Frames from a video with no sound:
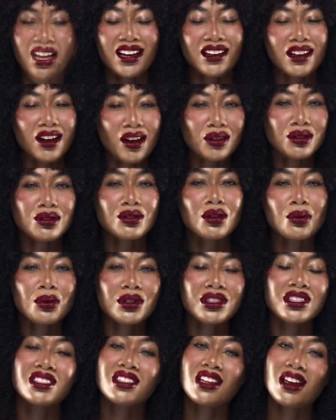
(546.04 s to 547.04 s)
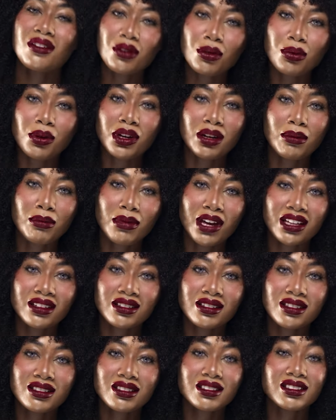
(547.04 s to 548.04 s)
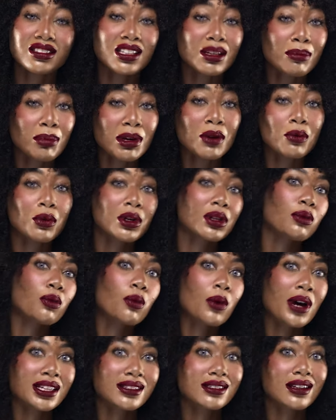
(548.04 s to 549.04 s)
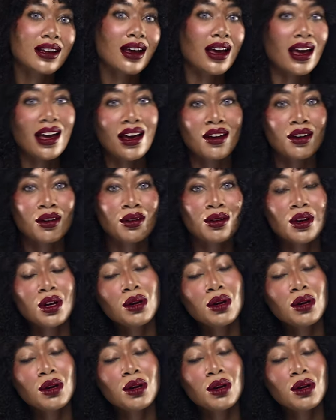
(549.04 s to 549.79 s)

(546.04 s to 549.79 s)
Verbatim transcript: I also would never recommend sleeping with wet hair.